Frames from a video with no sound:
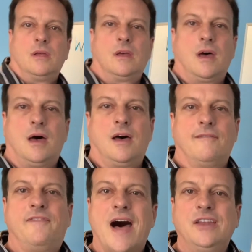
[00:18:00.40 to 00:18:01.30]
uh,
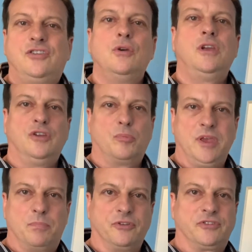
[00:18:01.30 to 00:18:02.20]
fine tuning your
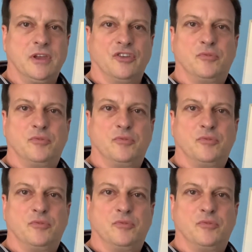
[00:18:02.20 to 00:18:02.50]
people skills